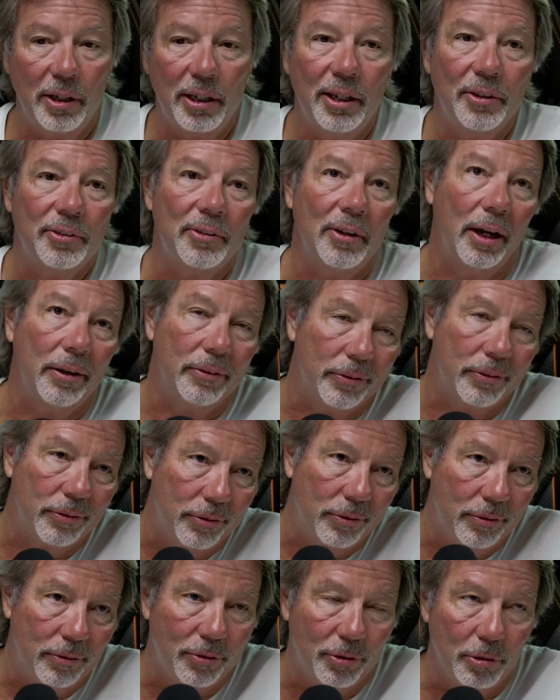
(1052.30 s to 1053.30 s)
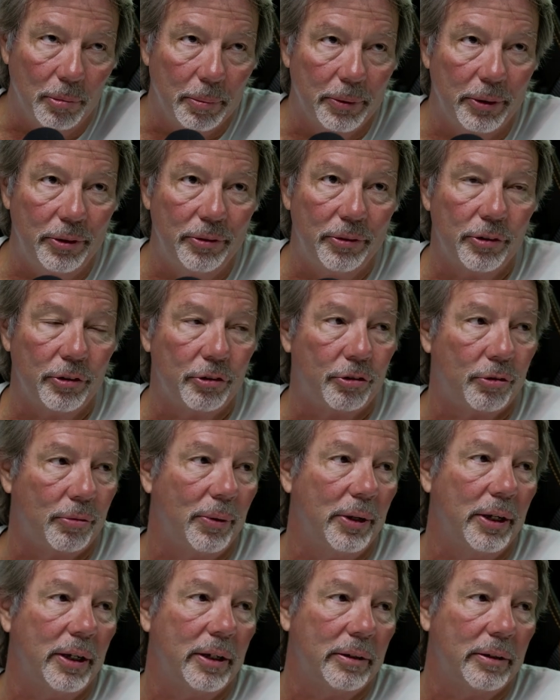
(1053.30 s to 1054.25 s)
and it's not super easy to shrink.